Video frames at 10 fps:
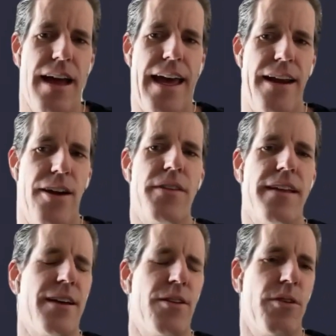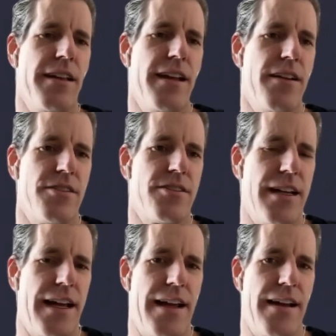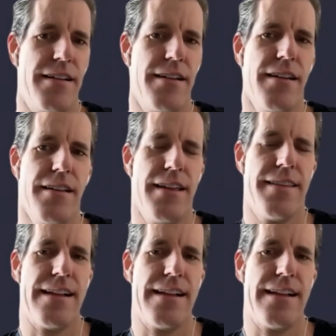and i don't think they really understand that